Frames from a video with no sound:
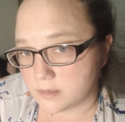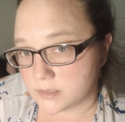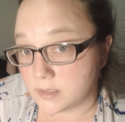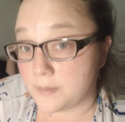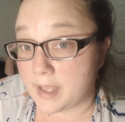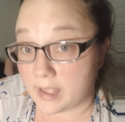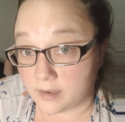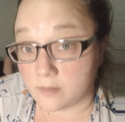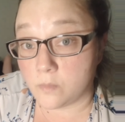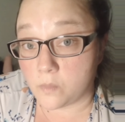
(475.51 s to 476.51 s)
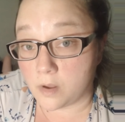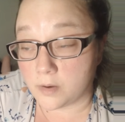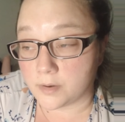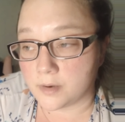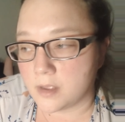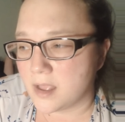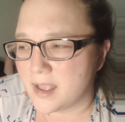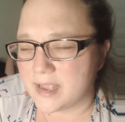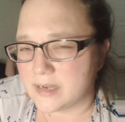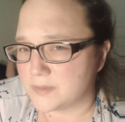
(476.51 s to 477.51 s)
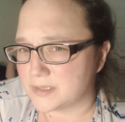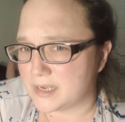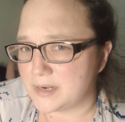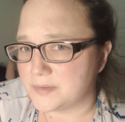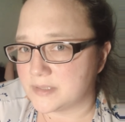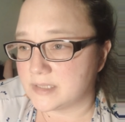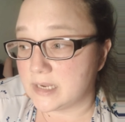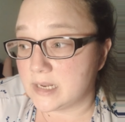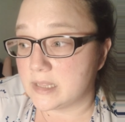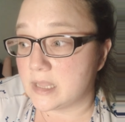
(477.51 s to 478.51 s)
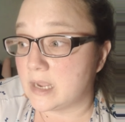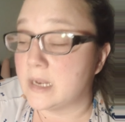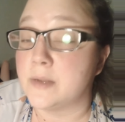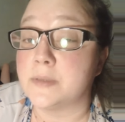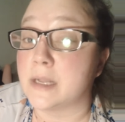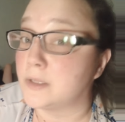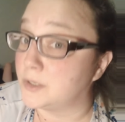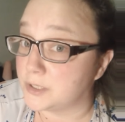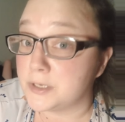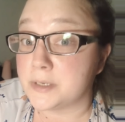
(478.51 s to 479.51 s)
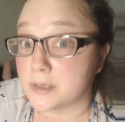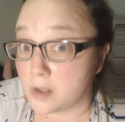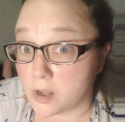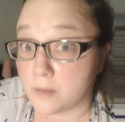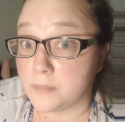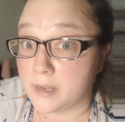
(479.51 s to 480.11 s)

to the back of the water, and he was like, I don't see anything. And he was like, look, you need to calm